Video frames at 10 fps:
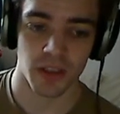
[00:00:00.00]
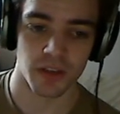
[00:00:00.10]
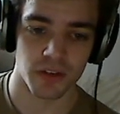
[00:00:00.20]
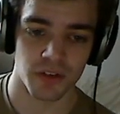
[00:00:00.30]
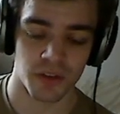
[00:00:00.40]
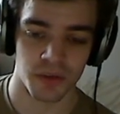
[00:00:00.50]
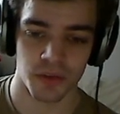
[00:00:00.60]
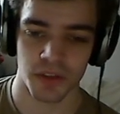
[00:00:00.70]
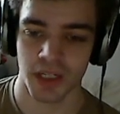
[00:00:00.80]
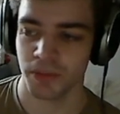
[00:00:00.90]
So the
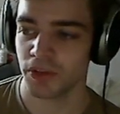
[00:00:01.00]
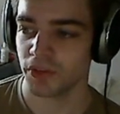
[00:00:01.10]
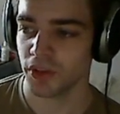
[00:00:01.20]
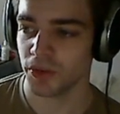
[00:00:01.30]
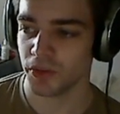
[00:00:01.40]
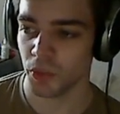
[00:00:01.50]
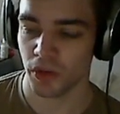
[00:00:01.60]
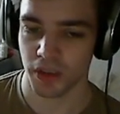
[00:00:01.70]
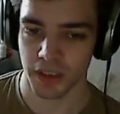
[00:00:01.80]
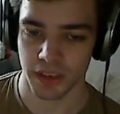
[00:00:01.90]
damage for you is more
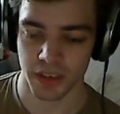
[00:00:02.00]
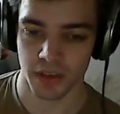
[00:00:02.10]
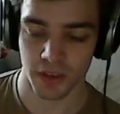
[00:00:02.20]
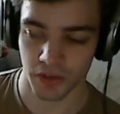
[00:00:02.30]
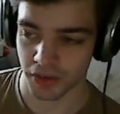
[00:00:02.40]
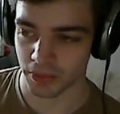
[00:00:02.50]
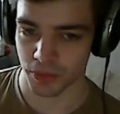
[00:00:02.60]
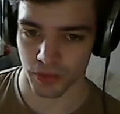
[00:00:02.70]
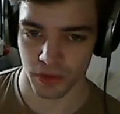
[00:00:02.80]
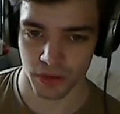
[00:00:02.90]
likely, like the damage
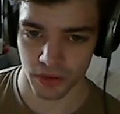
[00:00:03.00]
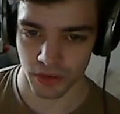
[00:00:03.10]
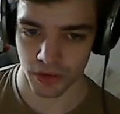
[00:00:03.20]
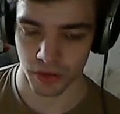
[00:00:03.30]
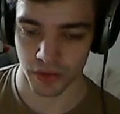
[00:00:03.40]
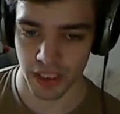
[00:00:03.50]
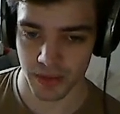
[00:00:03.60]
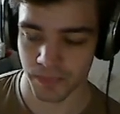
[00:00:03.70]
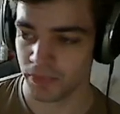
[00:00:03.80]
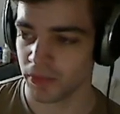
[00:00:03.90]
onto
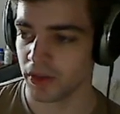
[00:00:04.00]
him is